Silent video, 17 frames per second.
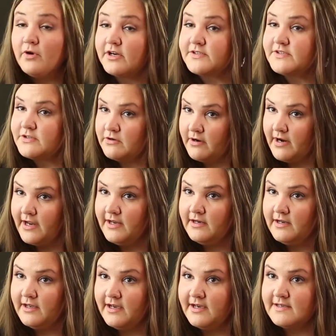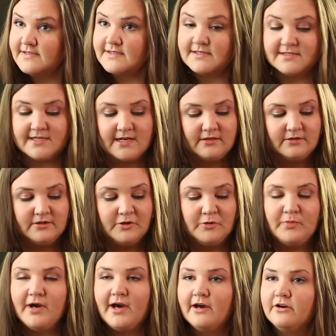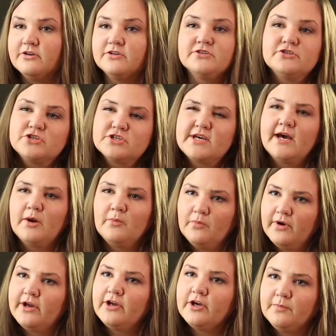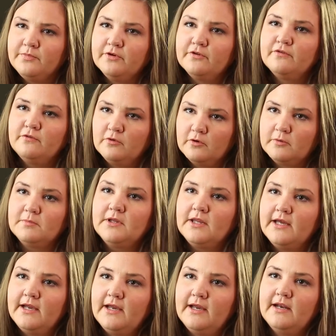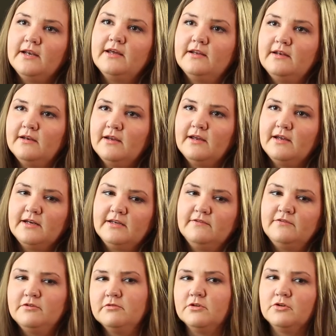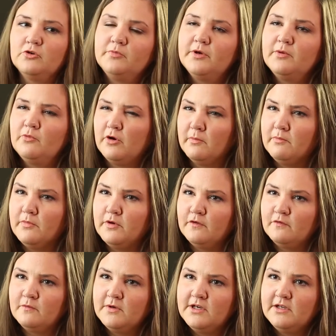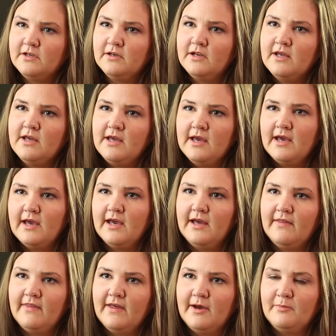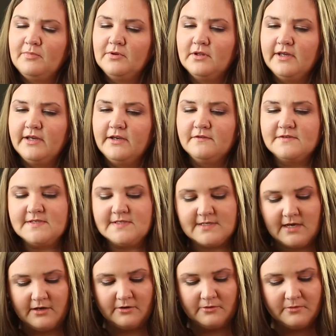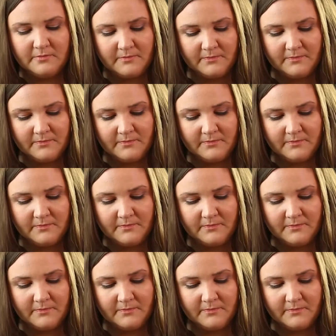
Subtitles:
works great as a standalone pattern to just kind of break up your floor plane and give you a little bit more movement and that play of scale.